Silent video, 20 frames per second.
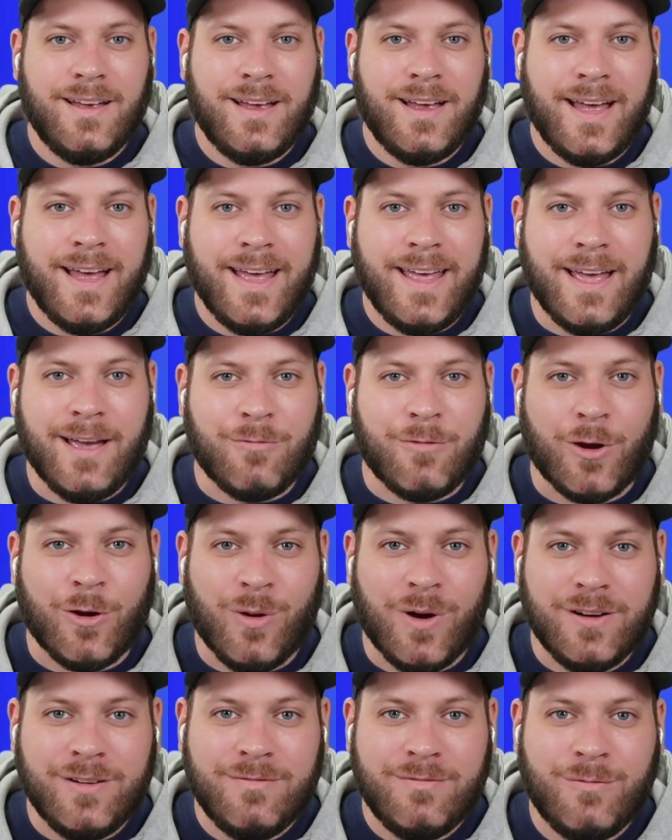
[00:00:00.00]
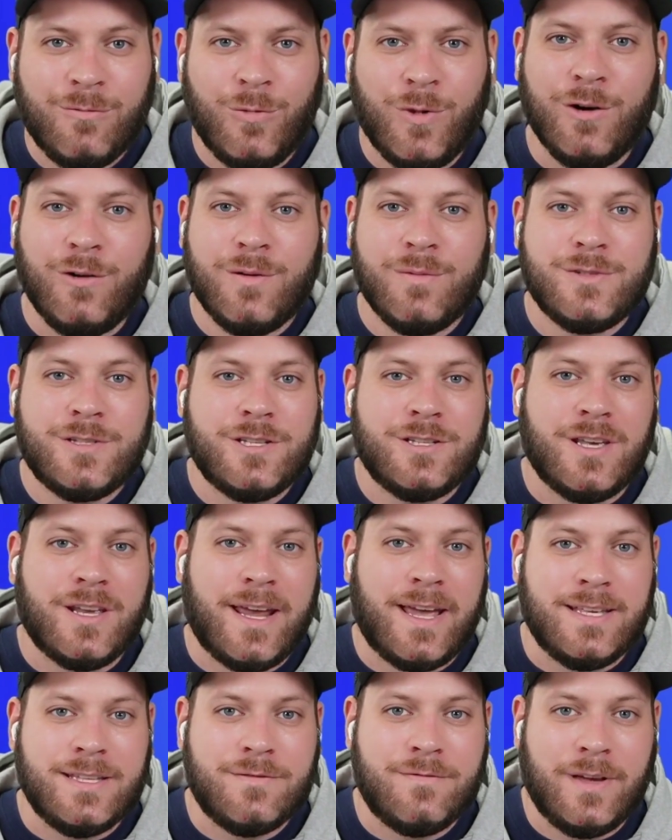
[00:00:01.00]
Hey everyone, welcome to
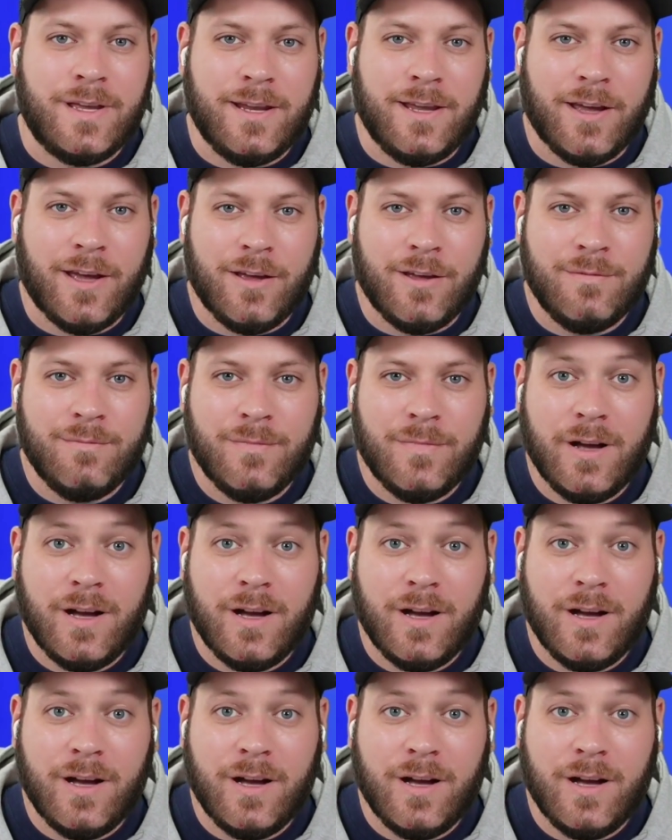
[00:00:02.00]
today's video.